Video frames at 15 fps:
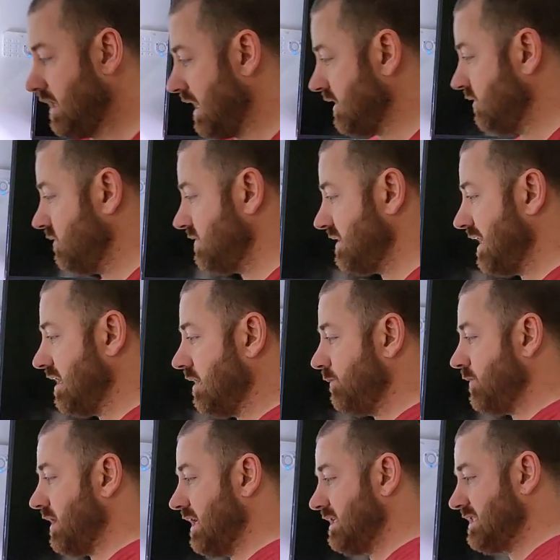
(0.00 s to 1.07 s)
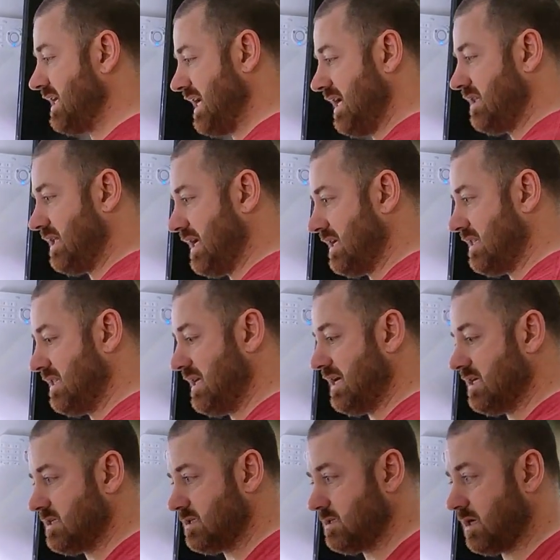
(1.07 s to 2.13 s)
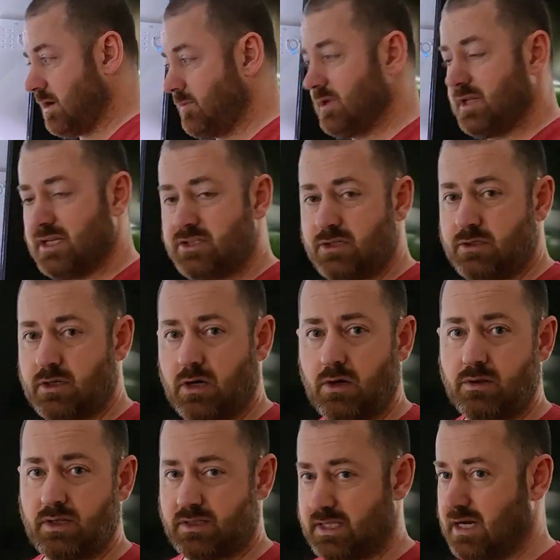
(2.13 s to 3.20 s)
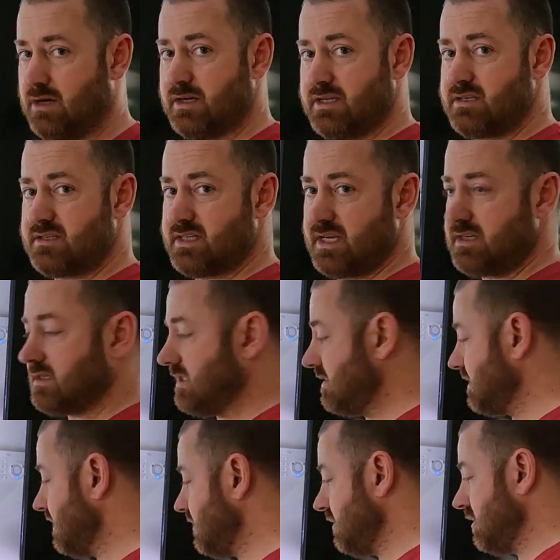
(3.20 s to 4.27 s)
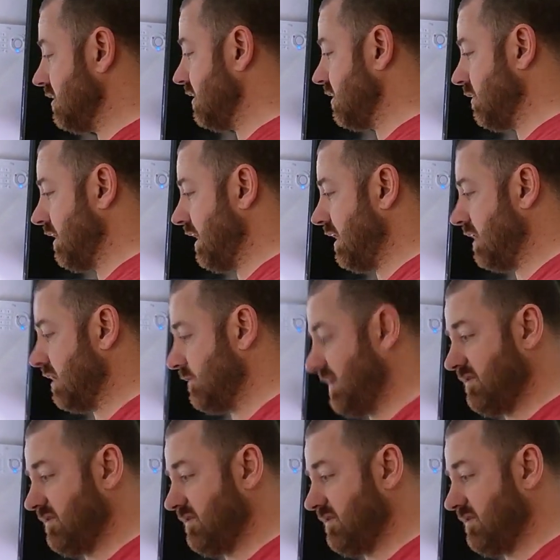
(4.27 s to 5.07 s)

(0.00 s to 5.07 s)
and you set up a tank like this, I'm going to let you know that there is sickness in your aquarium.